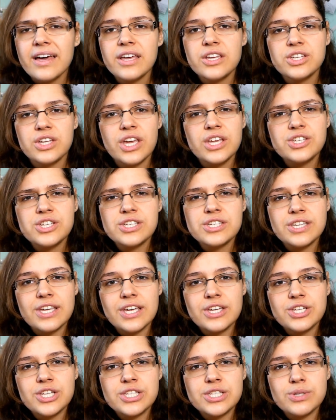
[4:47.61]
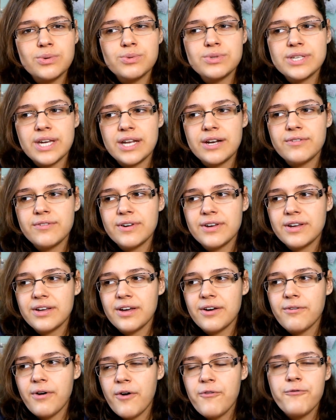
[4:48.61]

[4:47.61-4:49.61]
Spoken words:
it was kind of a